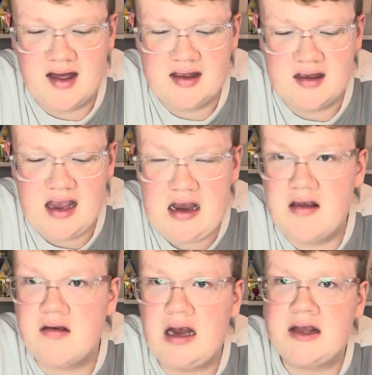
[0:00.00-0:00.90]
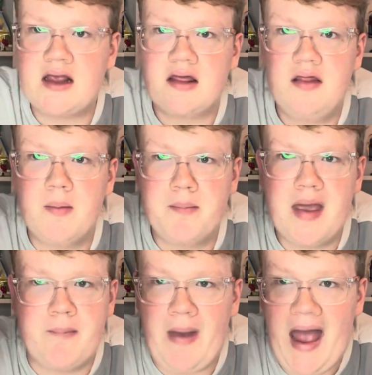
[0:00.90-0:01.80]
he is like the
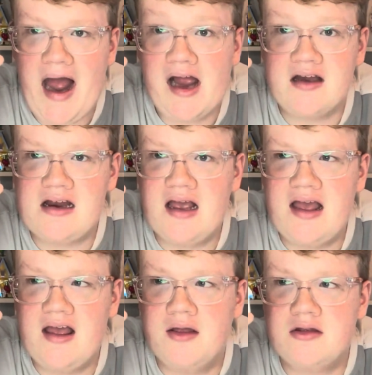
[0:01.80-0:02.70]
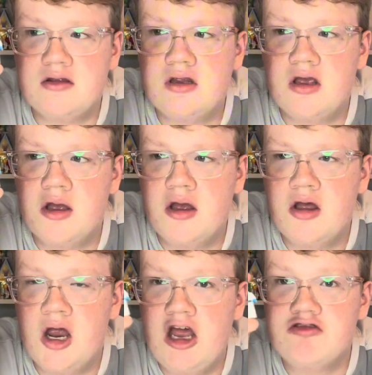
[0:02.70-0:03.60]
big bad in
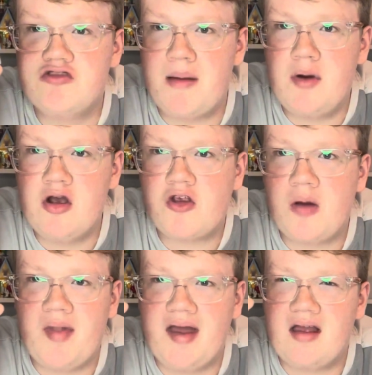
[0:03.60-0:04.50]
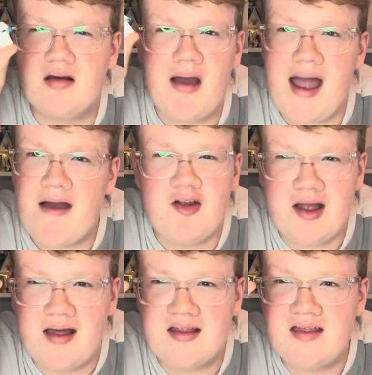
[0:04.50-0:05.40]
Rebels. I'm like, I have to
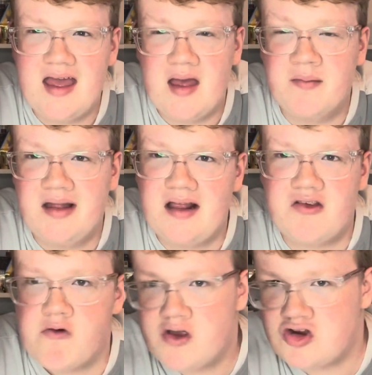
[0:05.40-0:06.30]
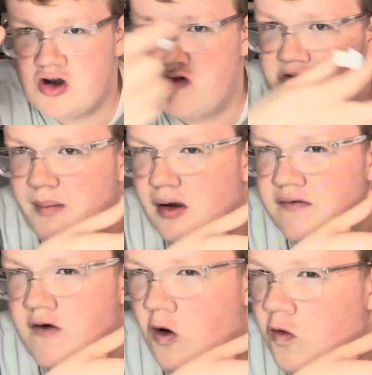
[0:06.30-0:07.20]
get him in his original Rebel
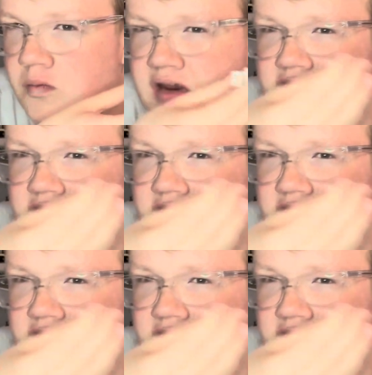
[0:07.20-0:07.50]
form, you